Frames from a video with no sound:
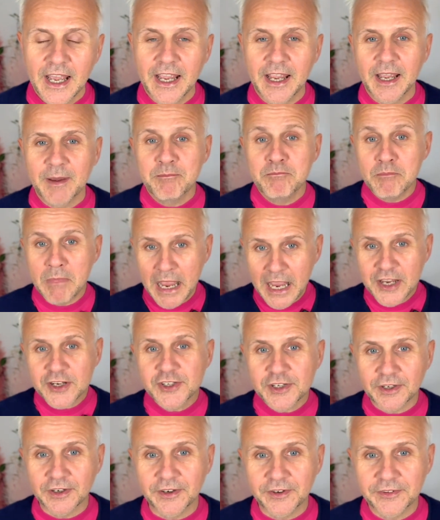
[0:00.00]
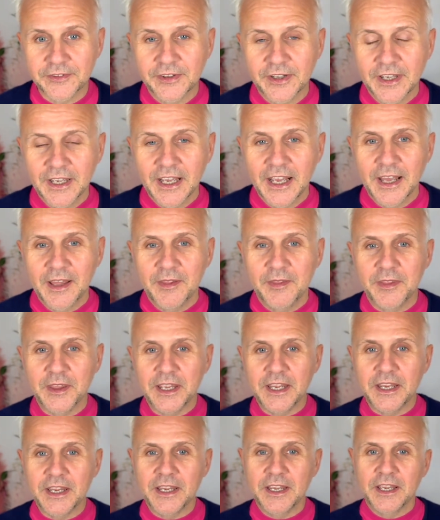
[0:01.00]
measured
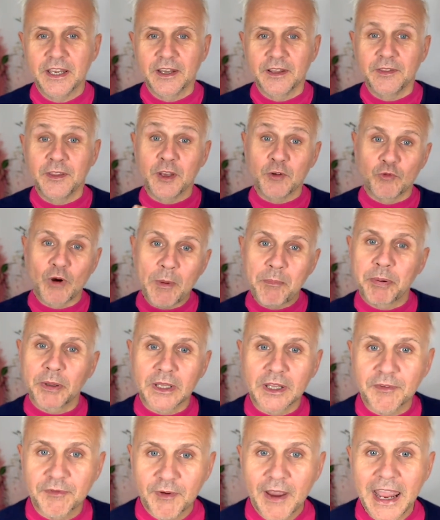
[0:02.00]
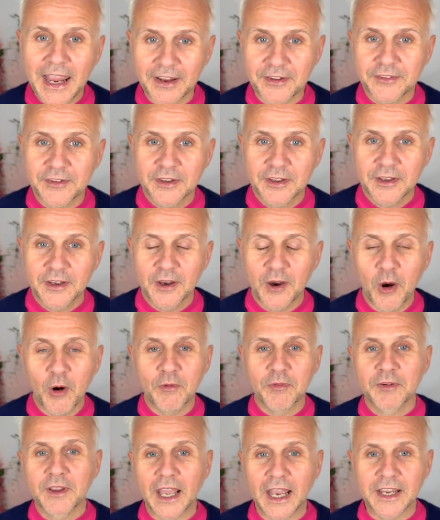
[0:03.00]
the ripple effect of
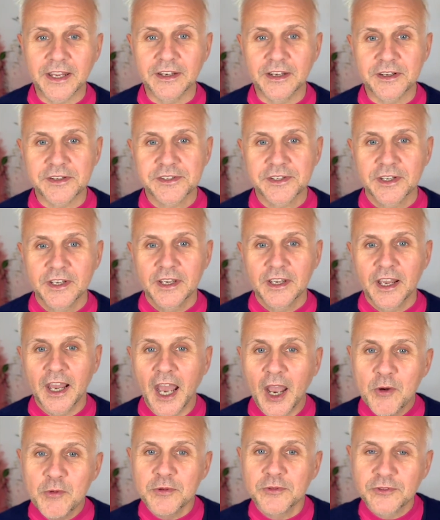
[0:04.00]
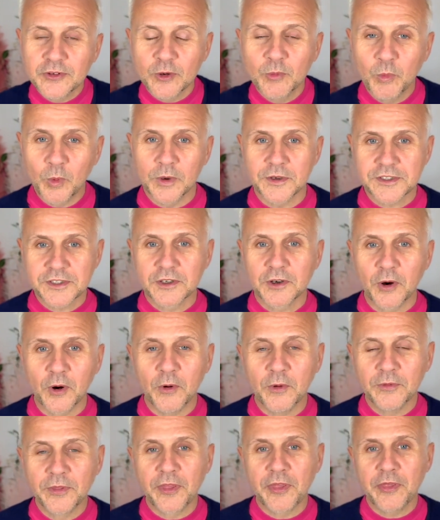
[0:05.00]
kindness out to what's
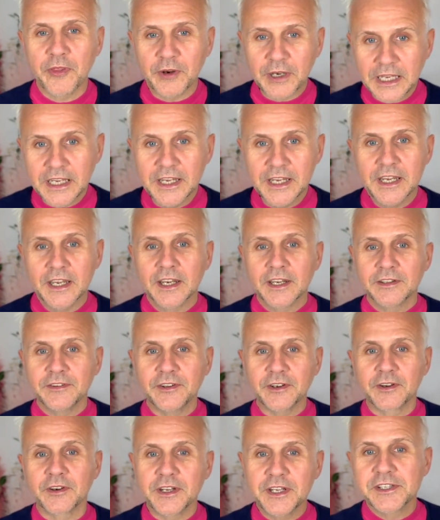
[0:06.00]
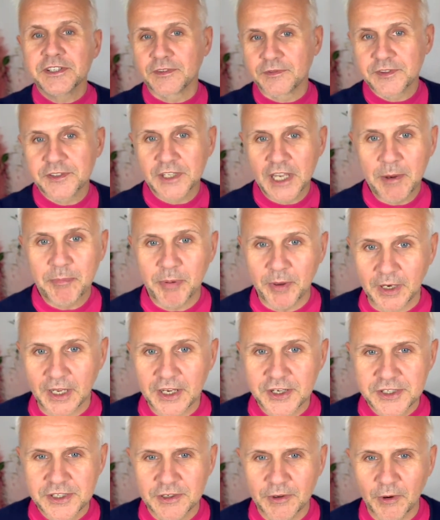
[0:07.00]
called 3 degrees of
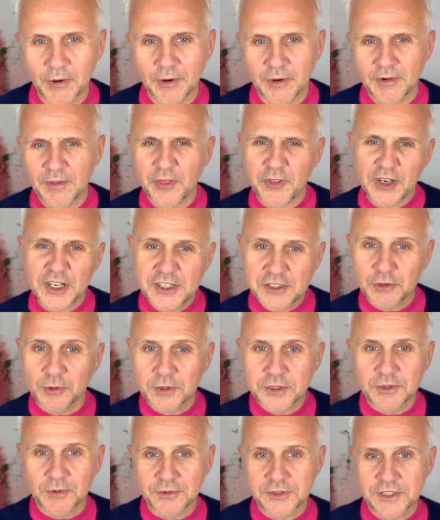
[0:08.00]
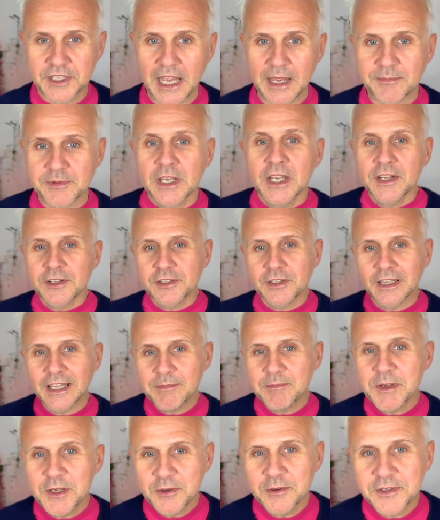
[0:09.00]
separation, or 3 social steps. So let
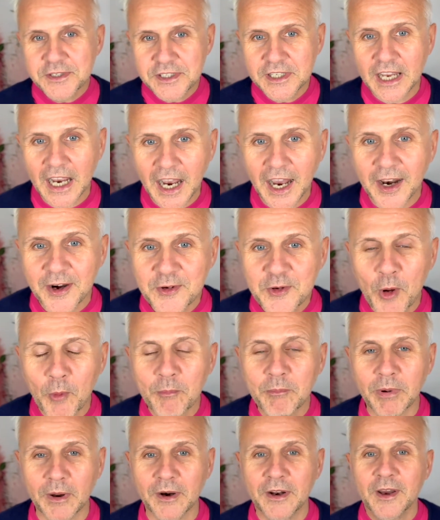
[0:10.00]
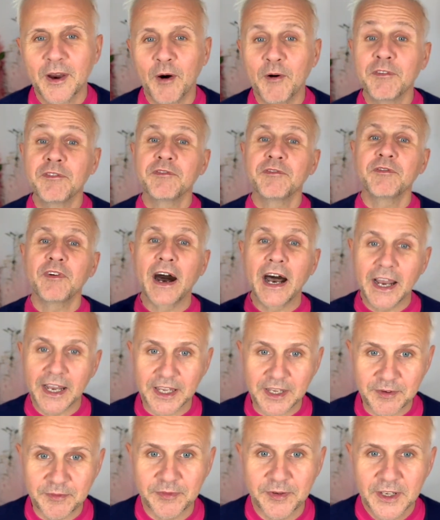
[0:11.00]
me use the R number of
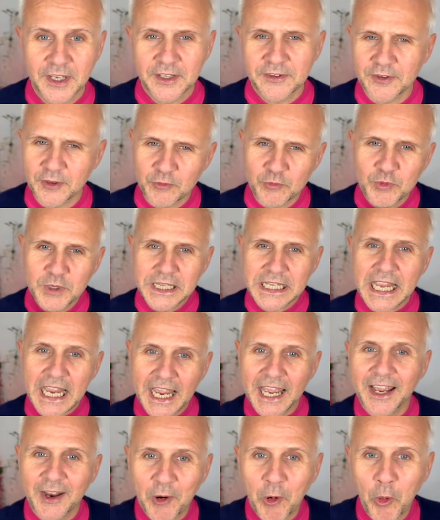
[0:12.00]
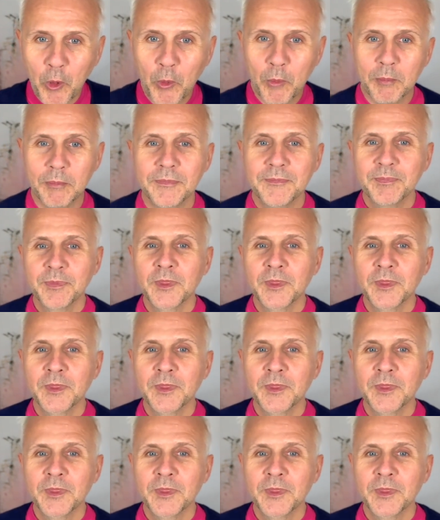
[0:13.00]
5 to really hit home